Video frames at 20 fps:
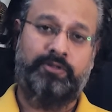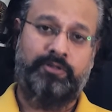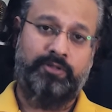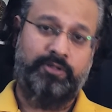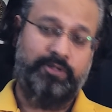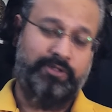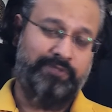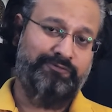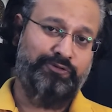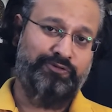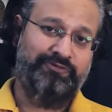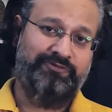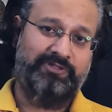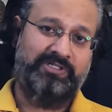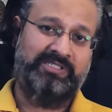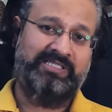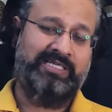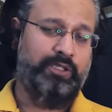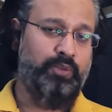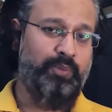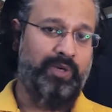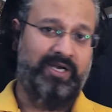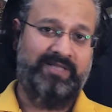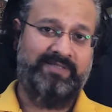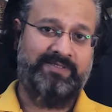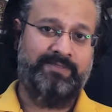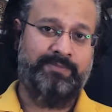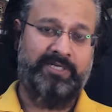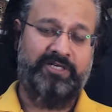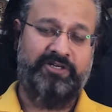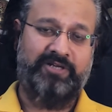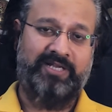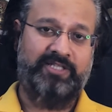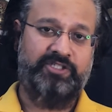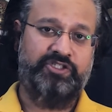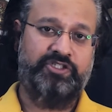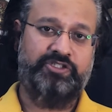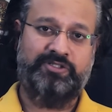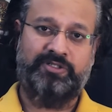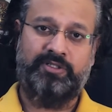the woofers and 1 is
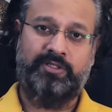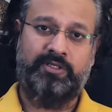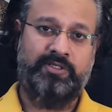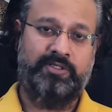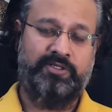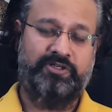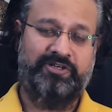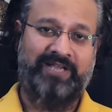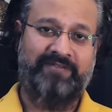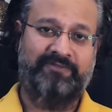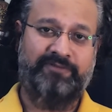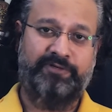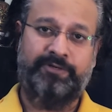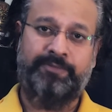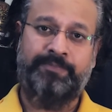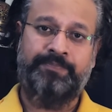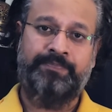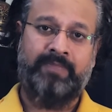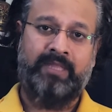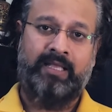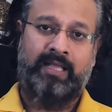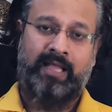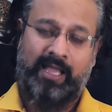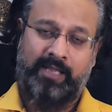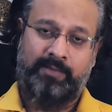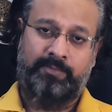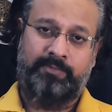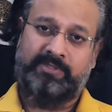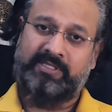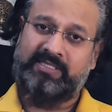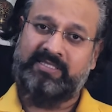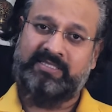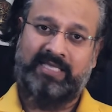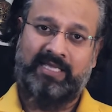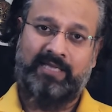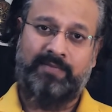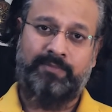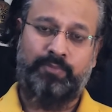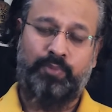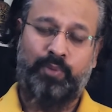mid-range driver, and the
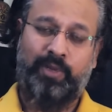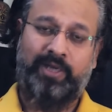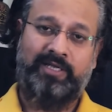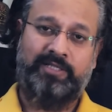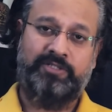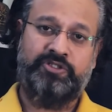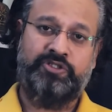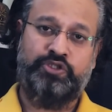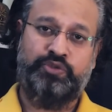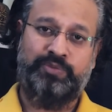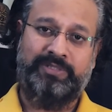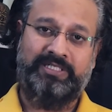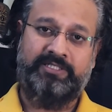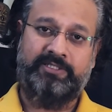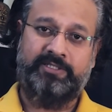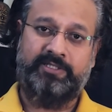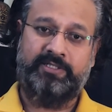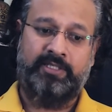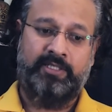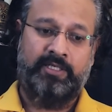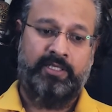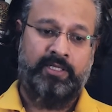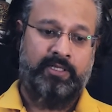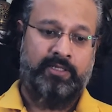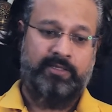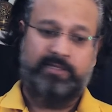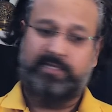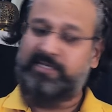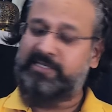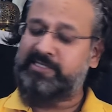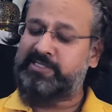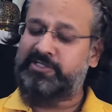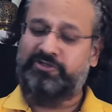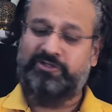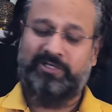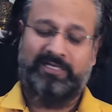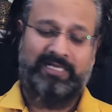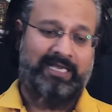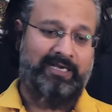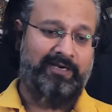same 1-inch tweeter. There isn't
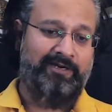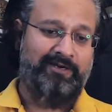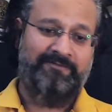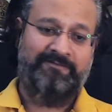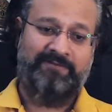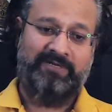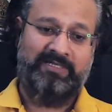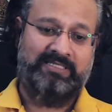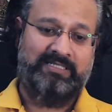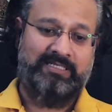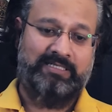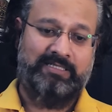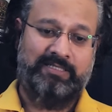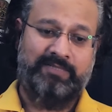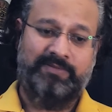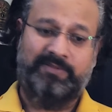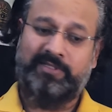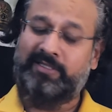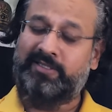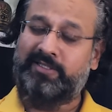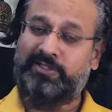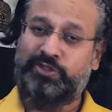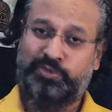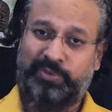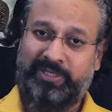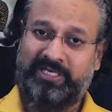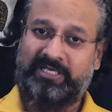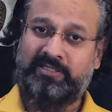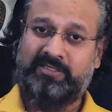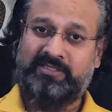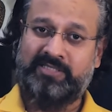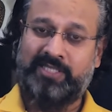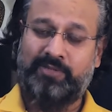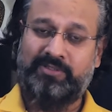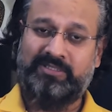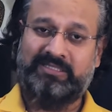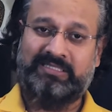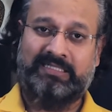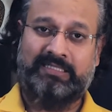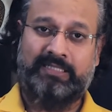really any difference in the tweeter sound
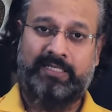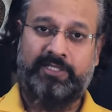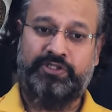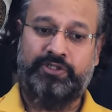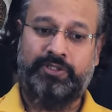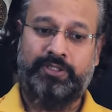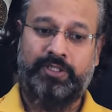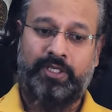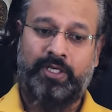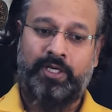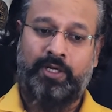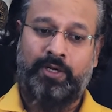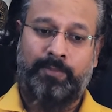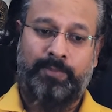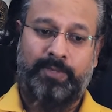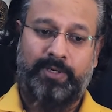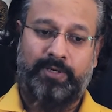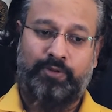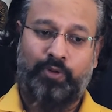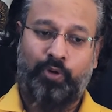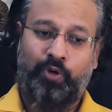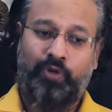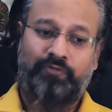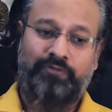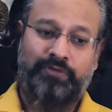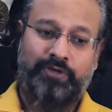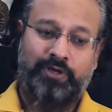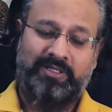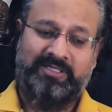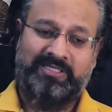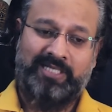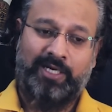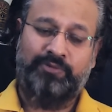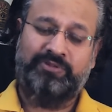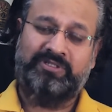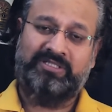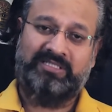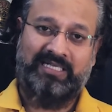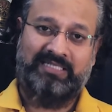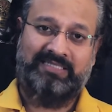signature, but the overall sound
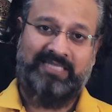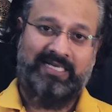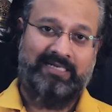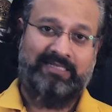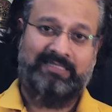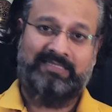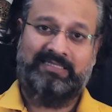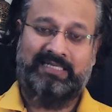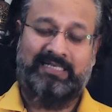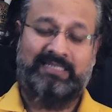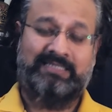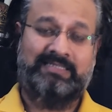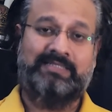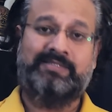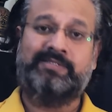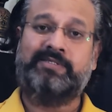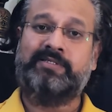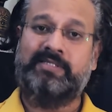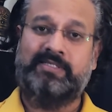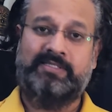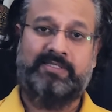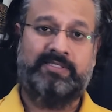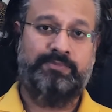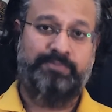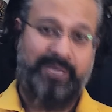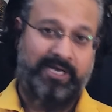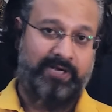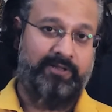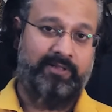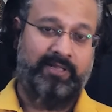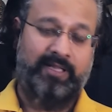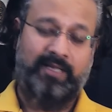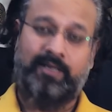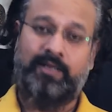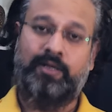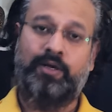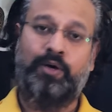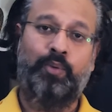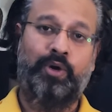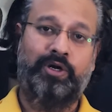stage that it creates is better than
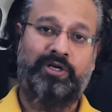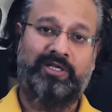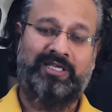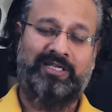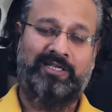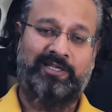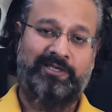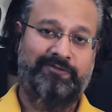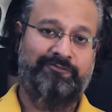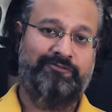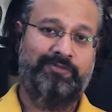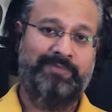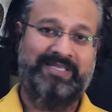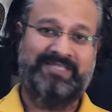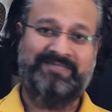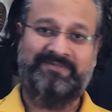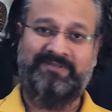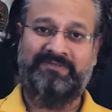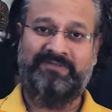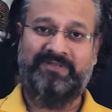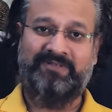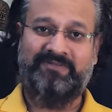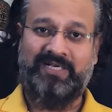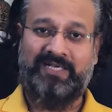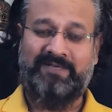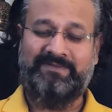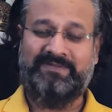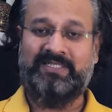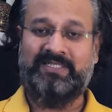what you can hear from S55s.